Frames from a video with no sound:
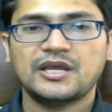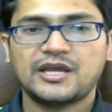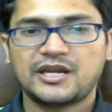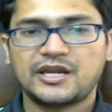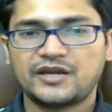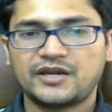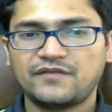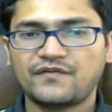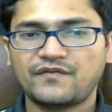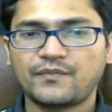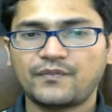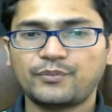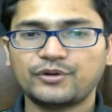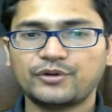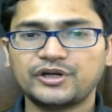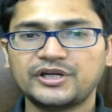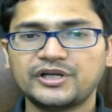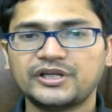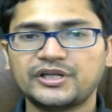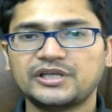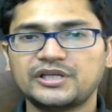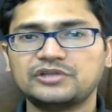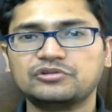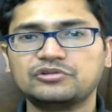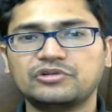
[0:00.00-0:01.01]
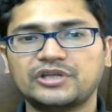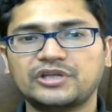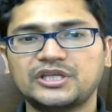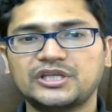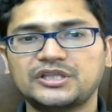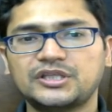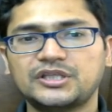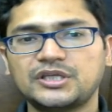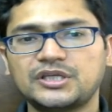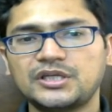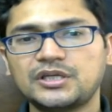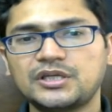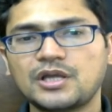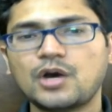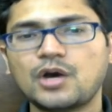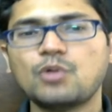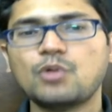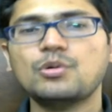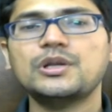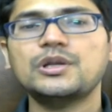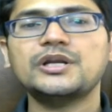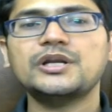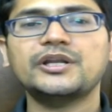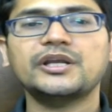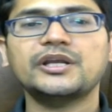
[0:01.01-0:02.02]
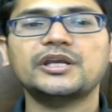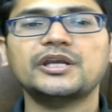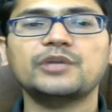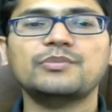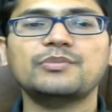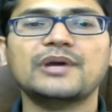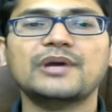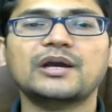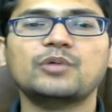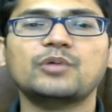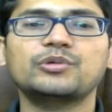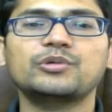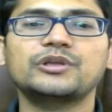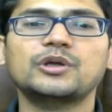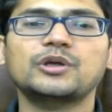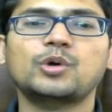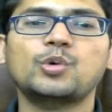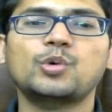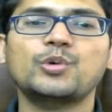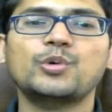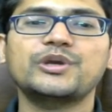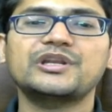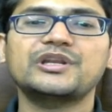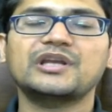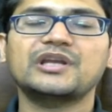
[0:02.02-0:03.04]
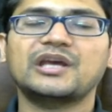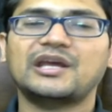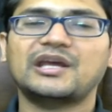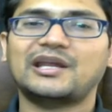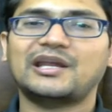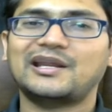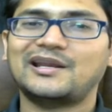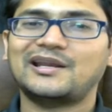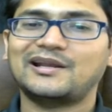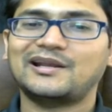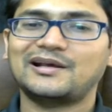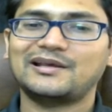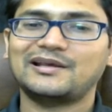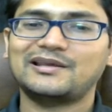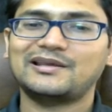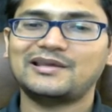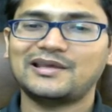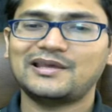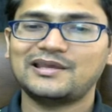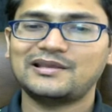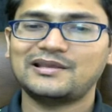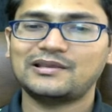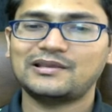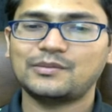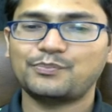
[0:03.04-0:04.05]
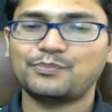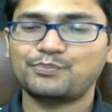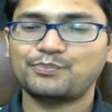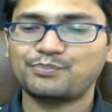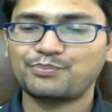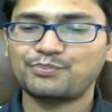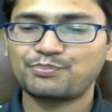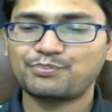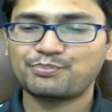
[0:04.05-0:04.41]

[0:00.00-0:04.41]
and if opponent takes on a3, now we'll take it back with the queen, and again the